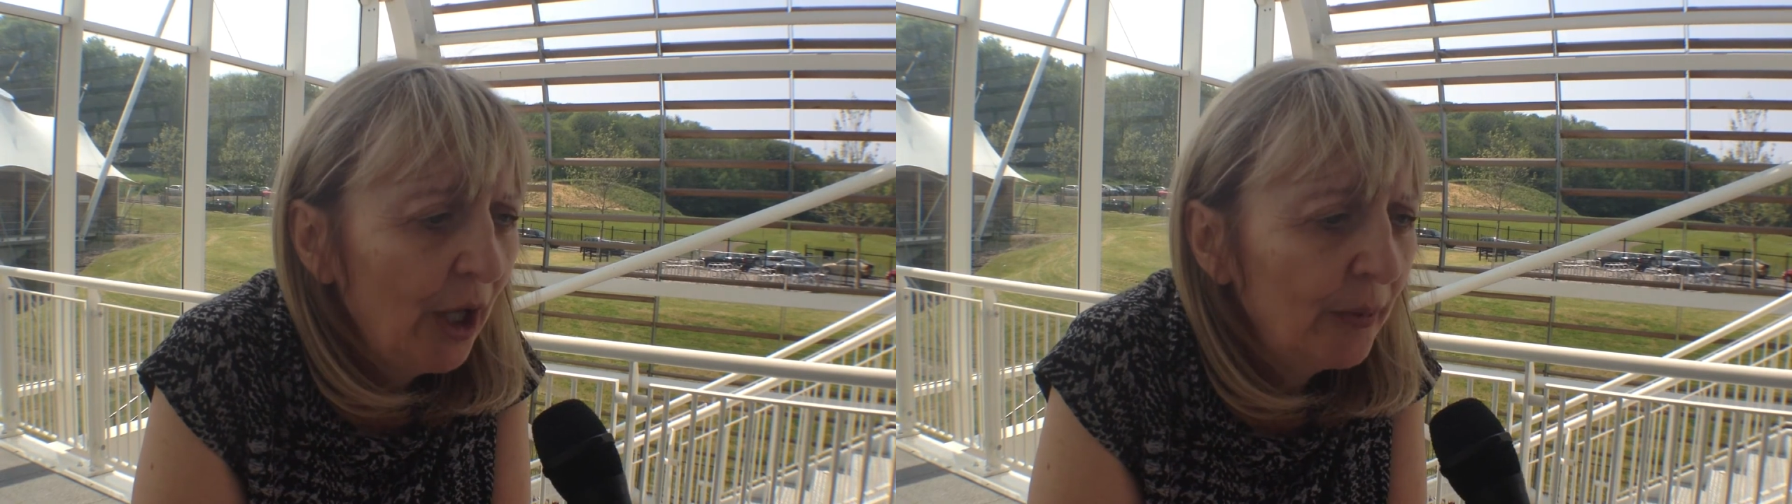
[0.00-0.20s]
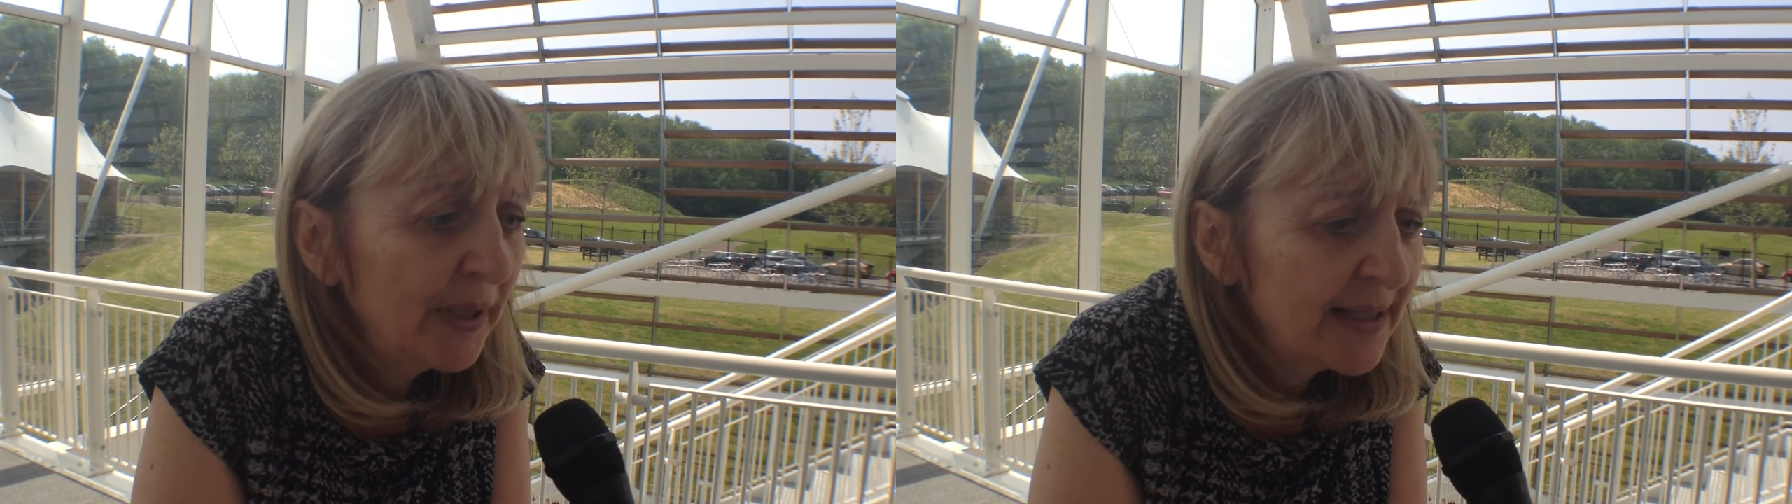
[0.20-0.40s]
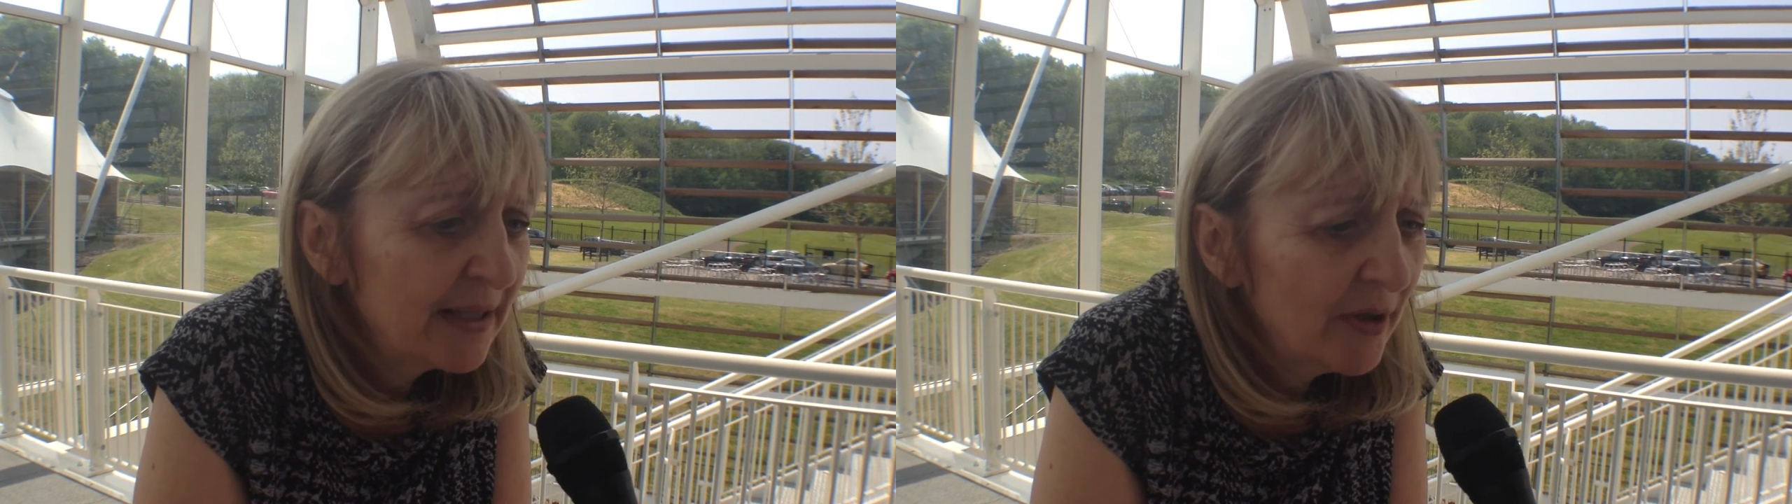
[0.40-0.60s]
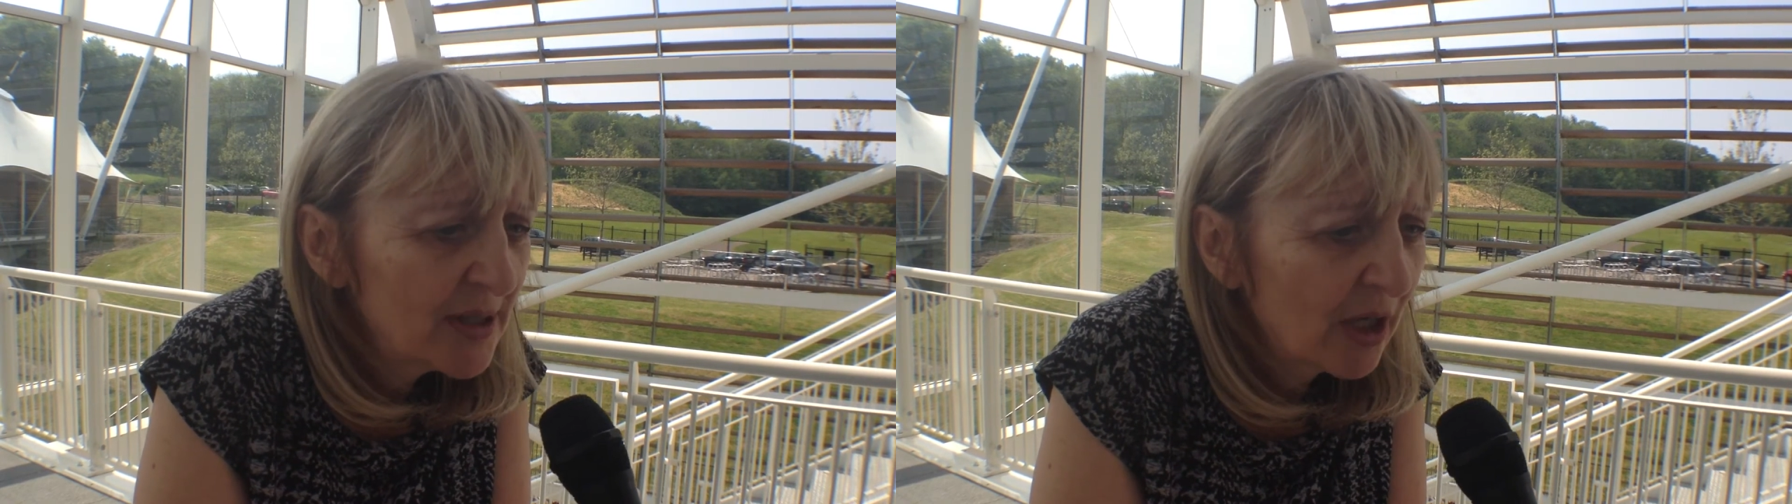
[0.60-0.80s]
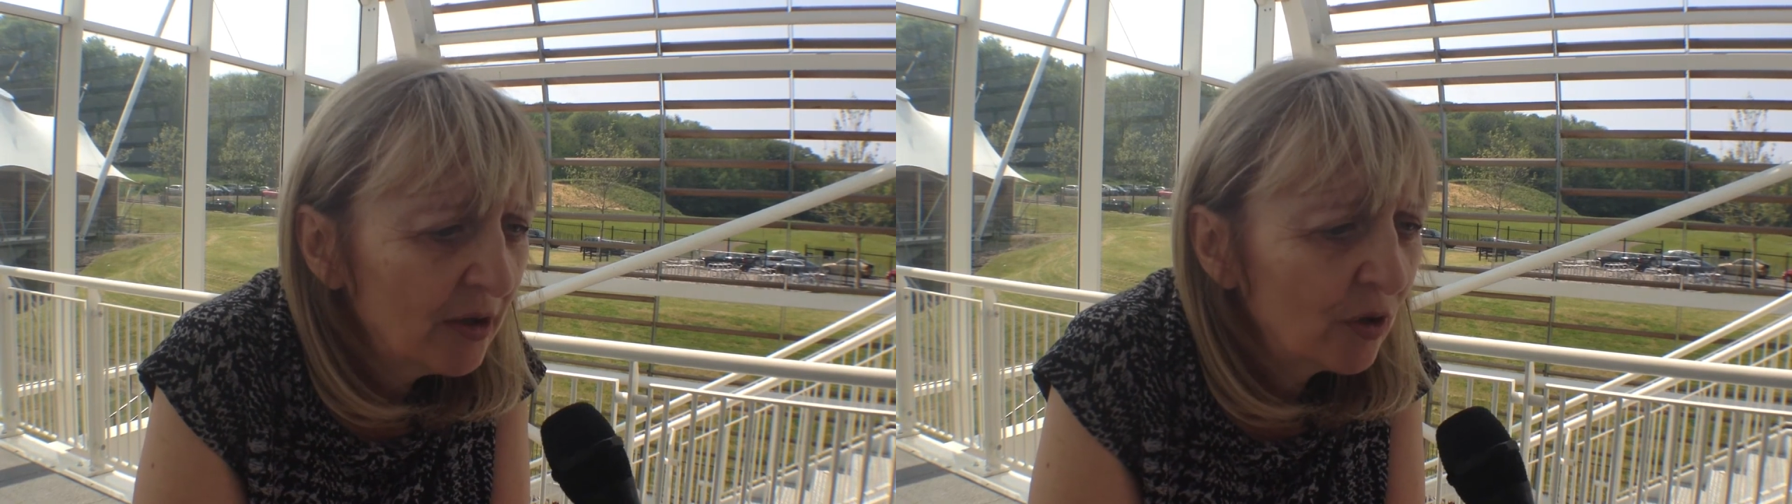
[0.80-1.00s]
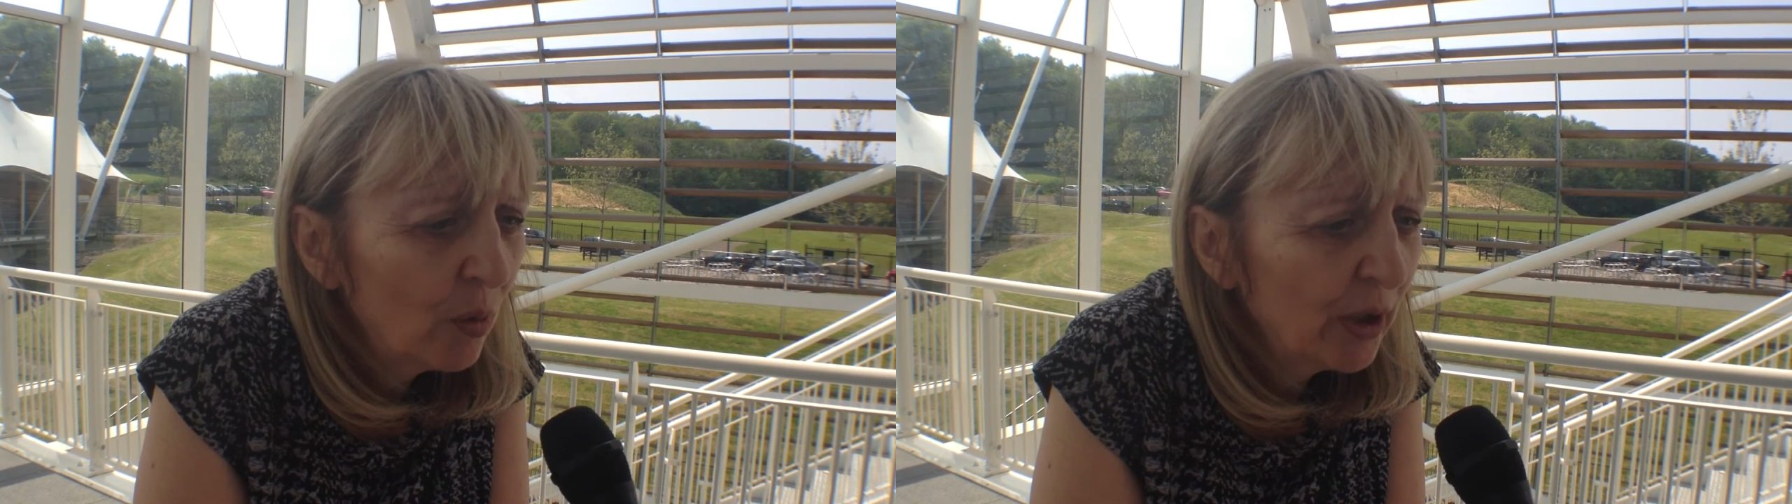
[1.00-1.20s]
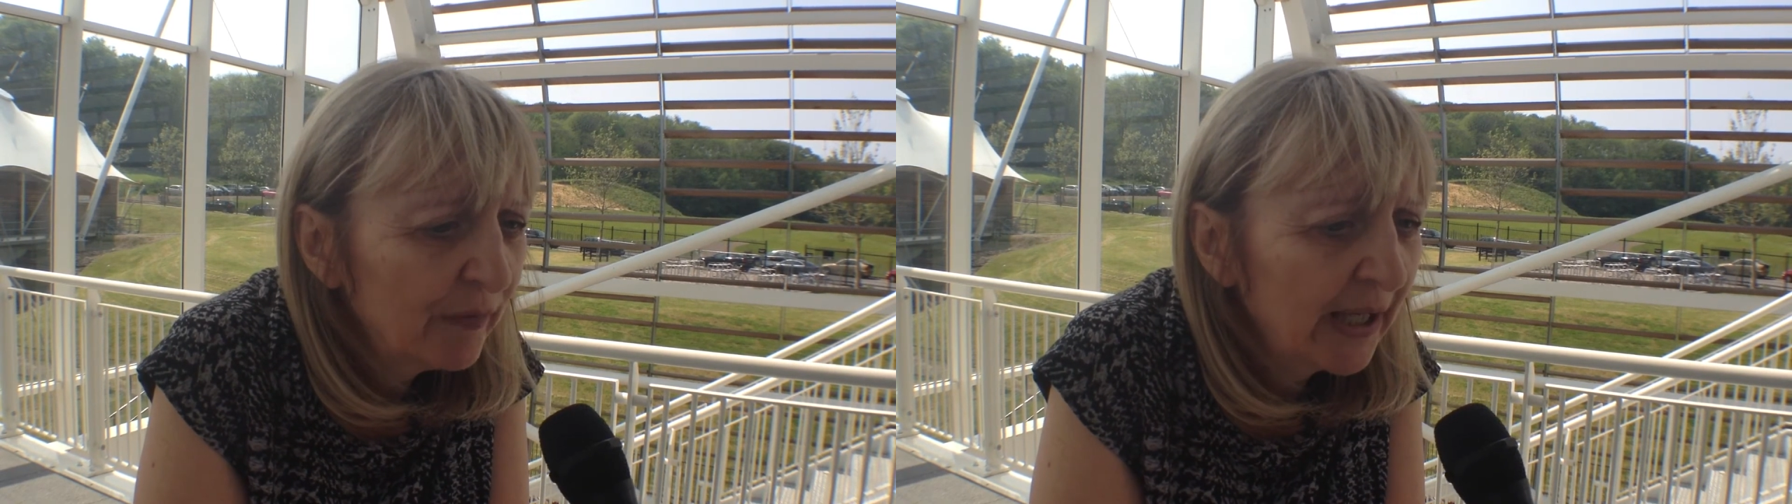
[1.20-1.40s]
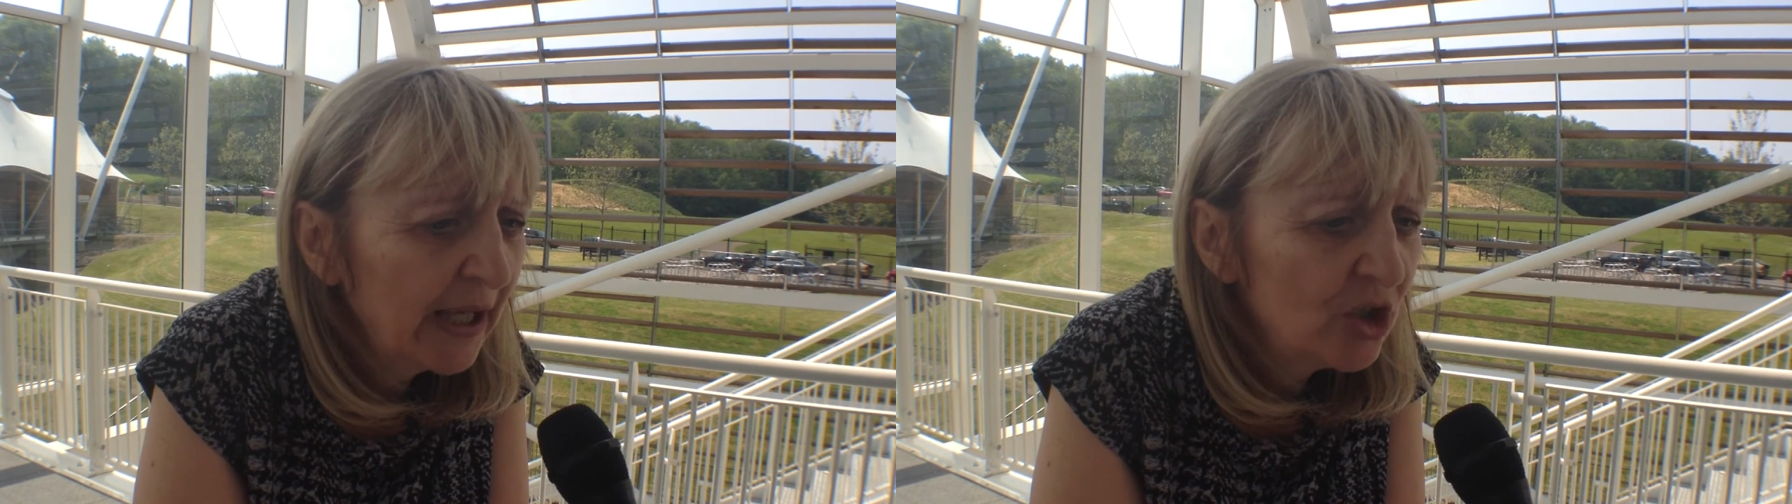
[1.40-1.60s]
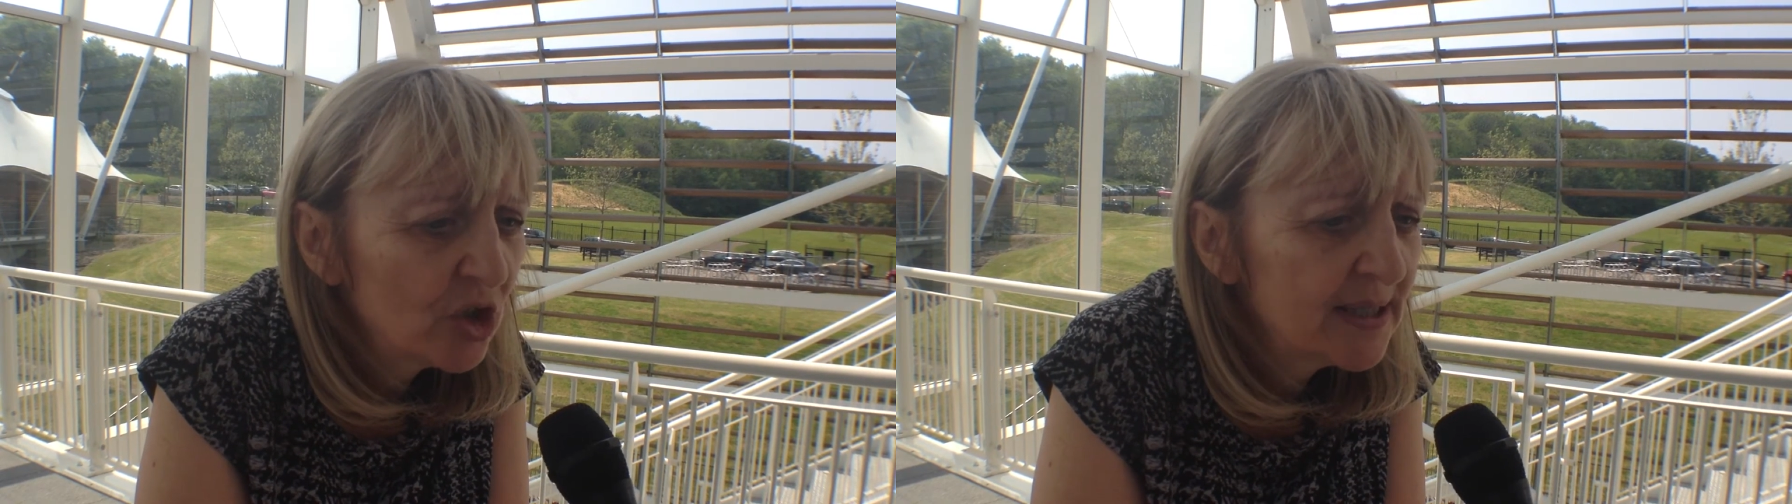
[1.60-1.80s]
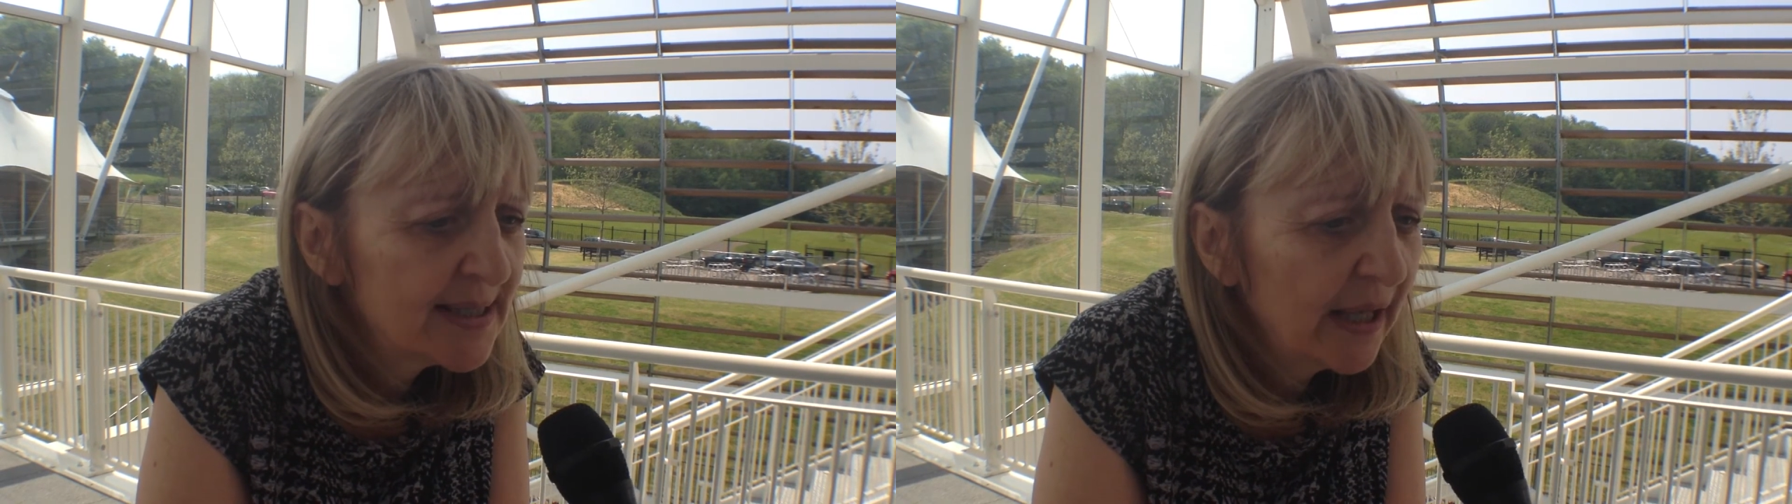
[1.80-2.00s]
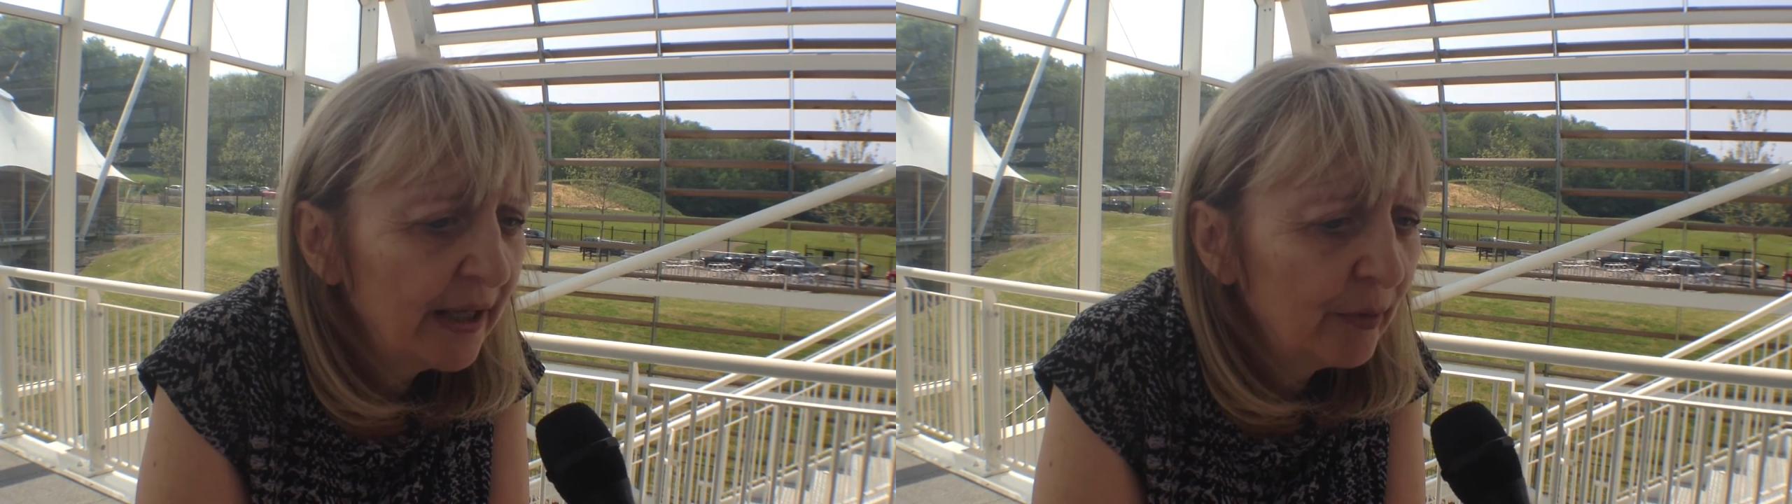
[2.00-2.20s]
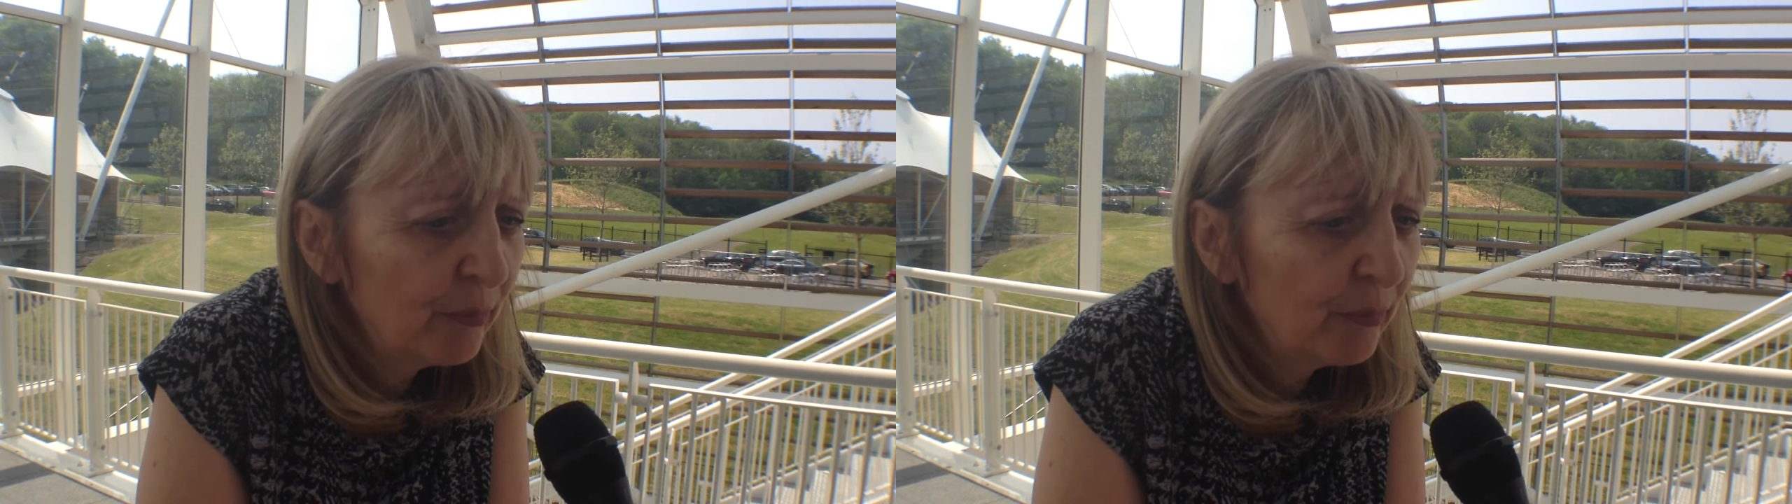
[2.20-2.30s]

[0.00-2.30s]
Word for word: um, getting those kind of qualifications there,